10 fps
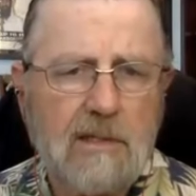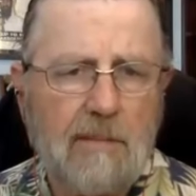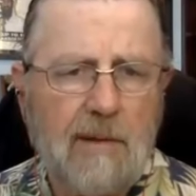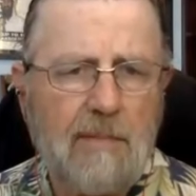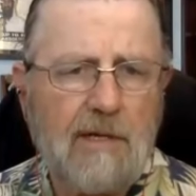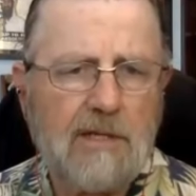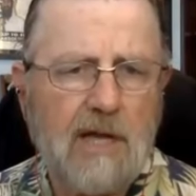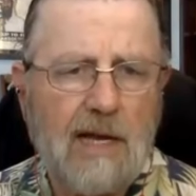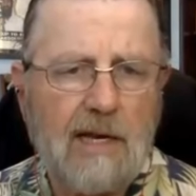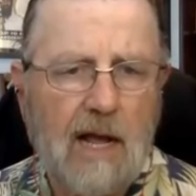Maybe
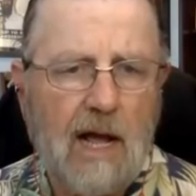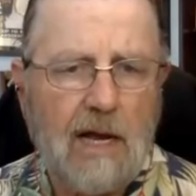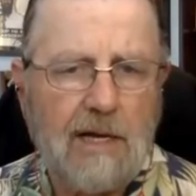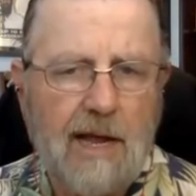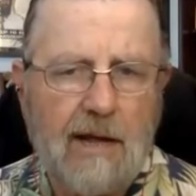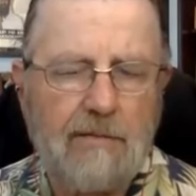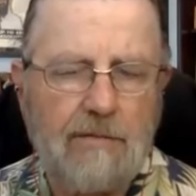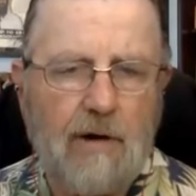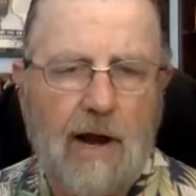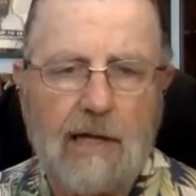he's hiding out
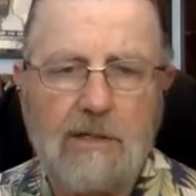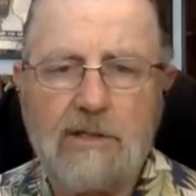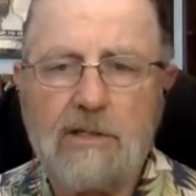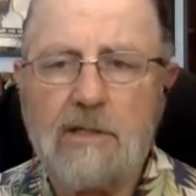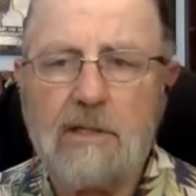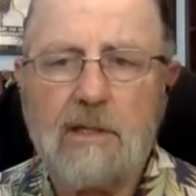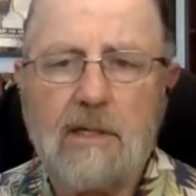in France.